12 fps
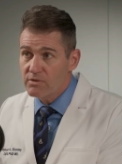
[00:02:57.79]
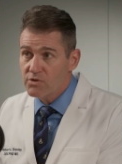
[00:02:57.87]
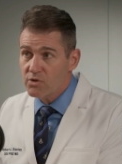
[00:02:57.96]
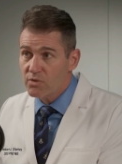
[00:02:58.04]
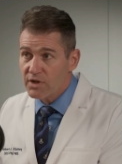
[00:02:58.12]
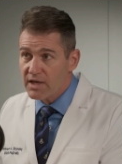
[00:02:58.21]

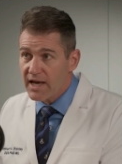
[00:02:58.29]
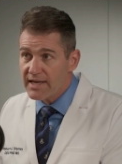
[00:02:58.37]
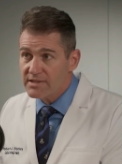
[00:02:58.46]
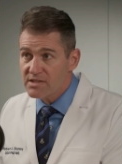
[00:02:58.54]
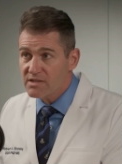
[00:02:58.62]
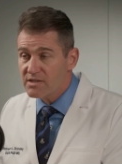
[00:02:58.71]
So the
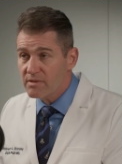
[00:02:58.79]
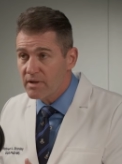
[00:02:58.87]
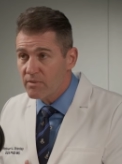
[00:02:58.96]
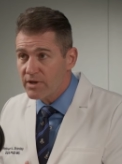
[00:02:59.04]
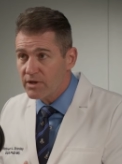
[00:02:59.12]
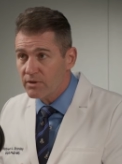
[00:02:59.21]
guide system
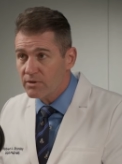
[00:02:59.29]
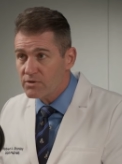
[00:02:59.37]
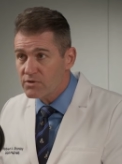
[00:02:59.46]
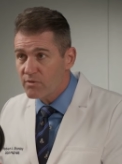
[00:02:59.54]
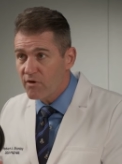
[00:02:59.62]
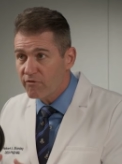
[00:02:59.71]
that we
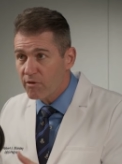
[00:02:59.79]
use